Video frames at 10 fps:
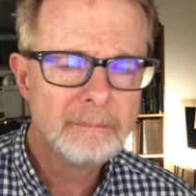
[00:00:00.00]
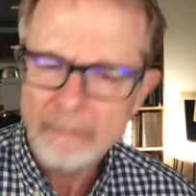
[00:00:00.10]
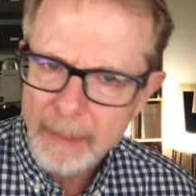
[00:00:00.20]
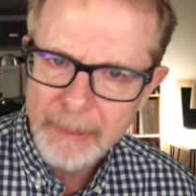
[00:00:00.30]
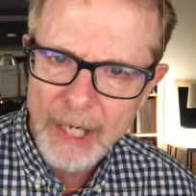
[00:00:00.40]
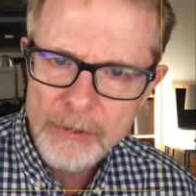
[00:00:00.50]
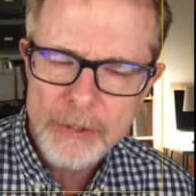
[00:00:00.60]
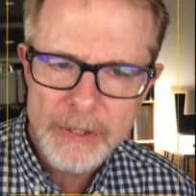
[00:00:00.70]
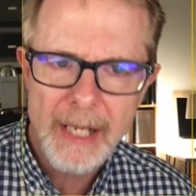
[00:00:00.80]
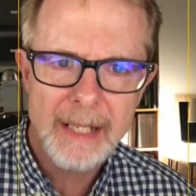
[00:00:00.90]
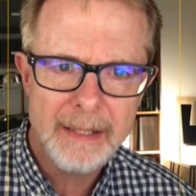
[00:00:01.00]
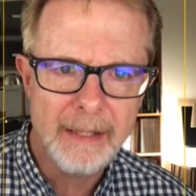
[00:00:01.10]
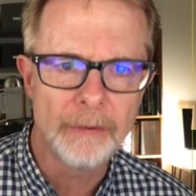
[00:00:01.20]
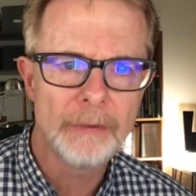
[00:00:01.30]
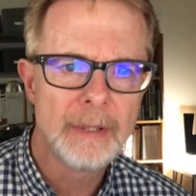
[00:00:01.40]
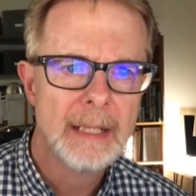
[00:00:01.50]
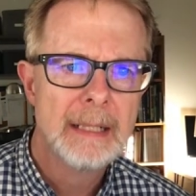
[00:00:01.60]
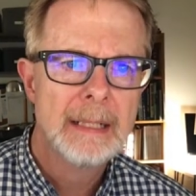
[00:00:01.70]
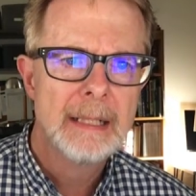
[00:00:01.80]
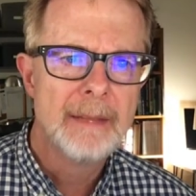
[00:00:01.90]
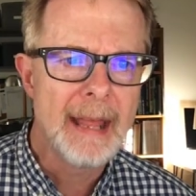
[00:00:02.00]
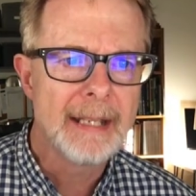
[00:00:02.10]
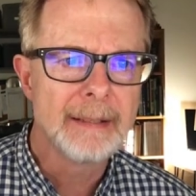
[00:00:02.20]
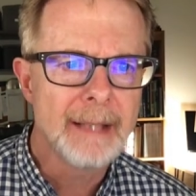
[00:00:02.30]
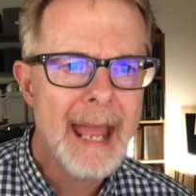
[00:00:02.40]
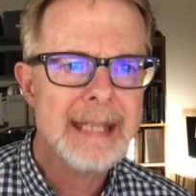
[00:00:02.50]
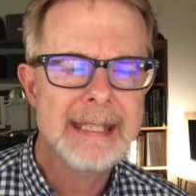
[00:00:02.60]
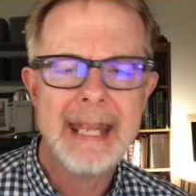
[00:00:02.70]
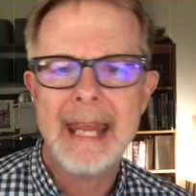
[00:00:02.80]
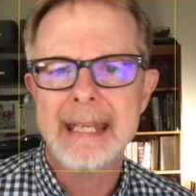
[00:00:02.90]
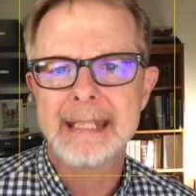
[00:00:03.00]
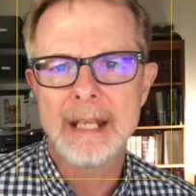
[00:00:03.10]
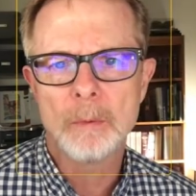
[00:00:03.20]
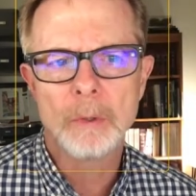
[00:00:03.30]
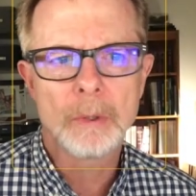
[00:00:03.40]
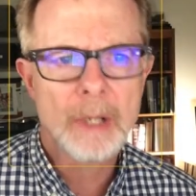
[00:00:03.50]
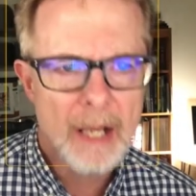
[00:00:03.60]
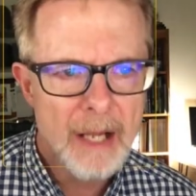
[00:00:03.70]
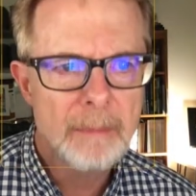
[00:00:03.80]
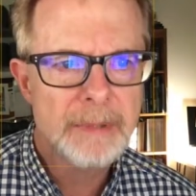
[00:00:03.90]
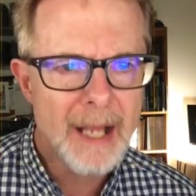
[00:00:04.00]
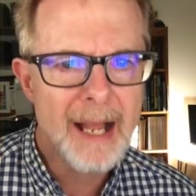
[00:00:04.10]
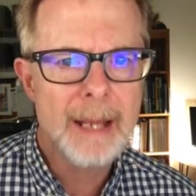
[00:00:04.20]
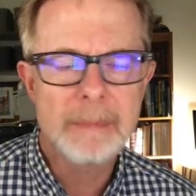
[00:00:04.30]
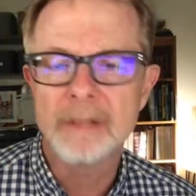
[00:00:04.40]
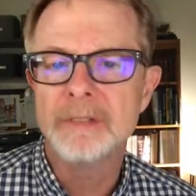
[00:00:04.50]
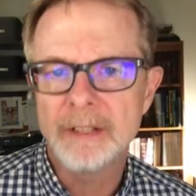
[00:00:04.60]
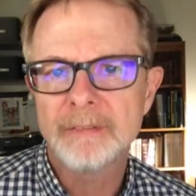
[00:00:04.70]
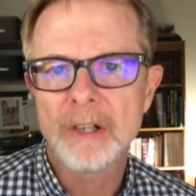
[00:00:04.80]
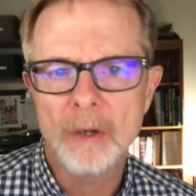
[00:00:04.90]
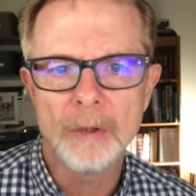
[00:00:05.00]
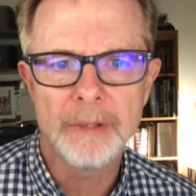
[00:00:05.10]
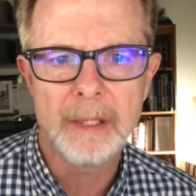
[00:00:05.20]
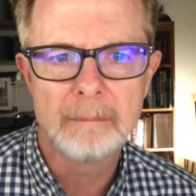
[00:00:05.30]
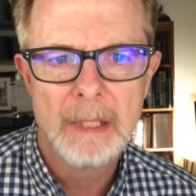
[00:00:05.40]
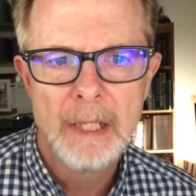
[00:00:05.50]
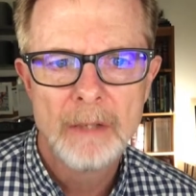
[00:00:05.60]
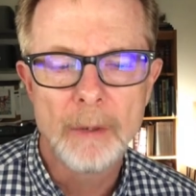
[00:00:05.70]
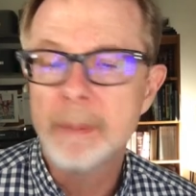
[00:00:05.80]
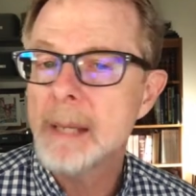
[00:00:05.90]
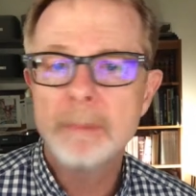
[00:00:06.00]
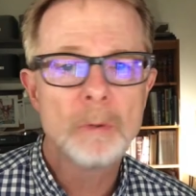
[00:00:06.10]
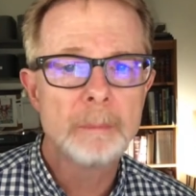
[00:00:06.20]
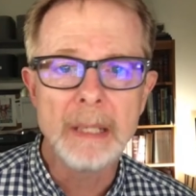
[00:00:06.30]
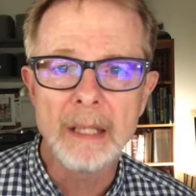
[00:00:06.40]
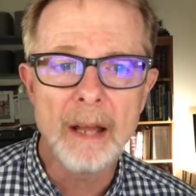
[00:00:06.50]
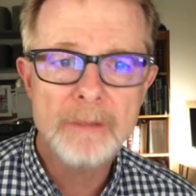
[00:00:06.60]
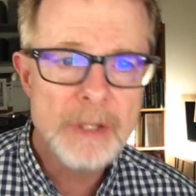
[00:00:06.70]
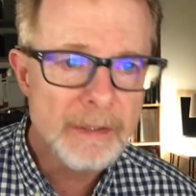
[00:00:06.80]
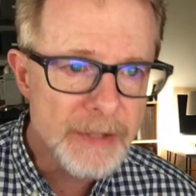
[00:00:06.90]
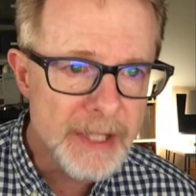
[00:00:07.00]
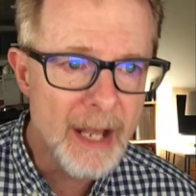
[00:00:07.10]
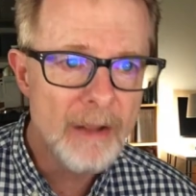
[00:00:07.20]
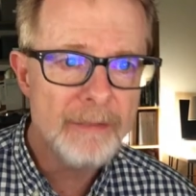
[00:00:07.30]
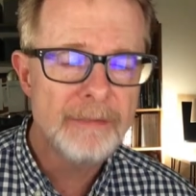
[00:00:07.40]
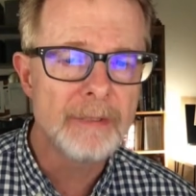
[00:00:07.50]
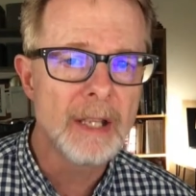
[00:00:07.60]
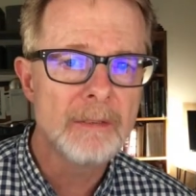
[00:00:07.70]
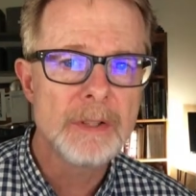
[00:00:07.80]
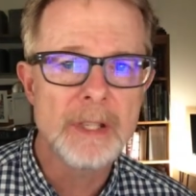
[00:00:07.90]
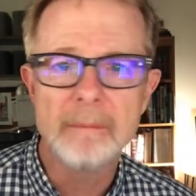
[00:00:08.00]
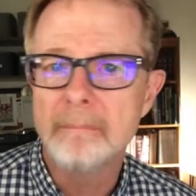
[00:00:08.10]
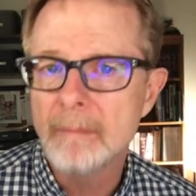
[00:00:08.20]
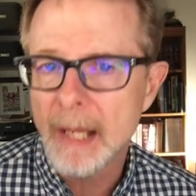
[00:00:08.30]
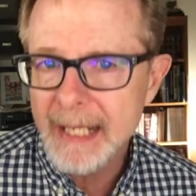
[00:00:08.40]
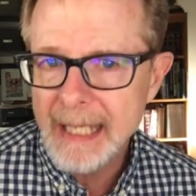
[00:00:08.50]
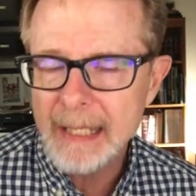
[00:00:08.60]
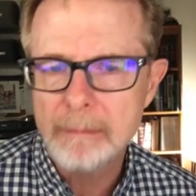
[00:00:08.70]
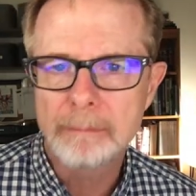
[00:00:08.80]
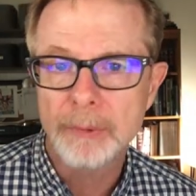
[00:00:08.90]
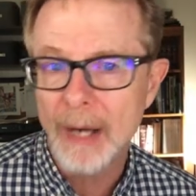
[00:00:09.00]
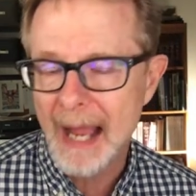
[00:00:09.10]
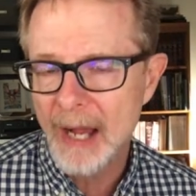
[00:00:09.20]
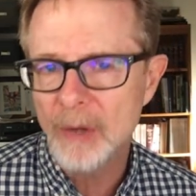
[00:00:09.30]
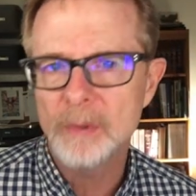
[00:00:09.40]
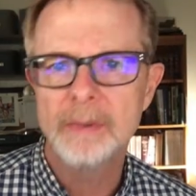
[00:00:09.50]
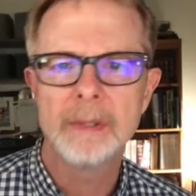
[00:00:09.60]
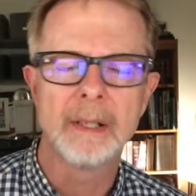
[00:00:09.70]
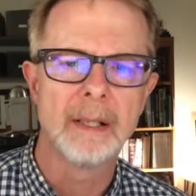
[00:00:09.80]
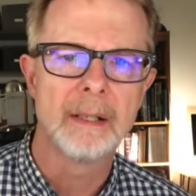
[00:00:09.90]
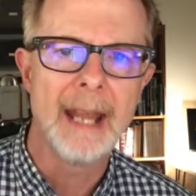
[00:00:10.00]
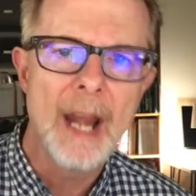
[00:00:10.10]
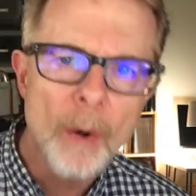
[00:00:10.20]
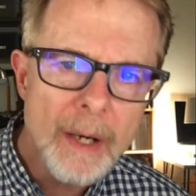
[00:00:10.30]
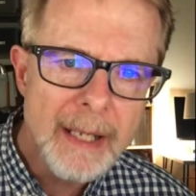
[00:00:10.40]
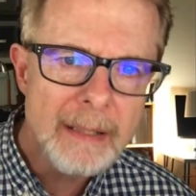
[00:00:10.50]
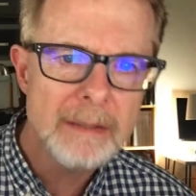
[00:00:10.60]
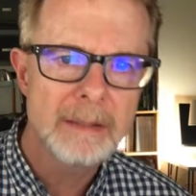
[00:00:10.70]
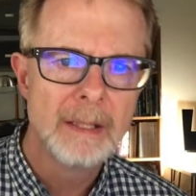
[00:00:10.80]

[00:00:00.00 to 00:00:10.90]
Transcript: But understand this that in the last days there will come times of difficulty, for people will be lovers of self, lovers of money, proud, uh, arrogant,